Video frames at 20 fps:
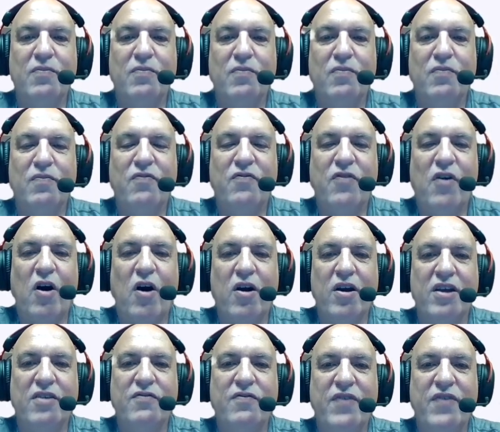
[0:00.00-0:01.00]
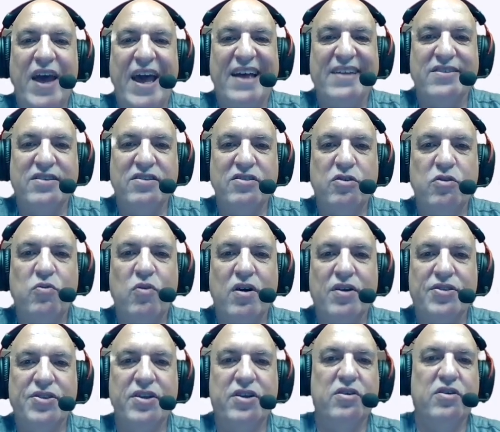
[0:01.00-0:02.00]
far in advance you
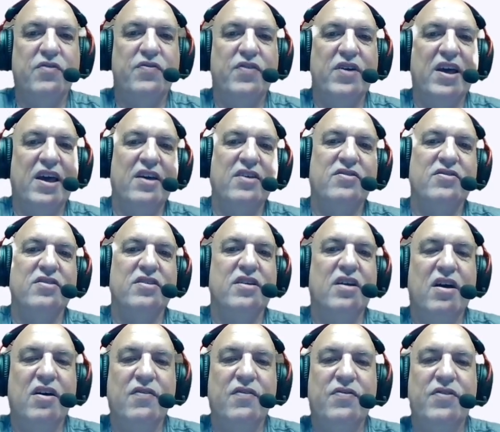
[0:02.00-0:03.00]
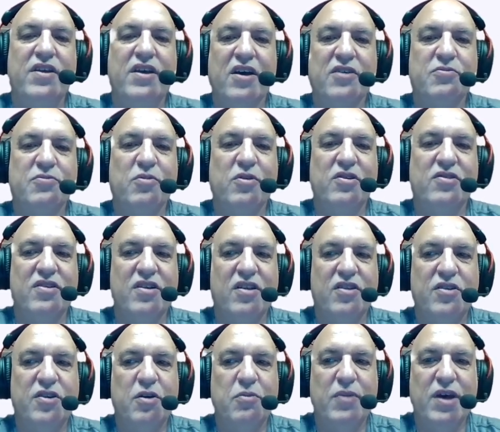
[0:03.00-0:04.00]
want the notification of the expiration of
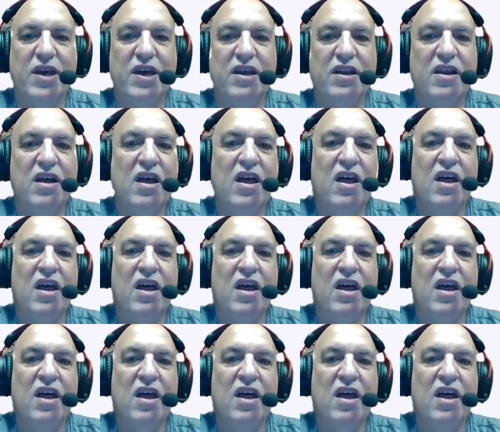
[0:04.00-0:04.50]
the domain.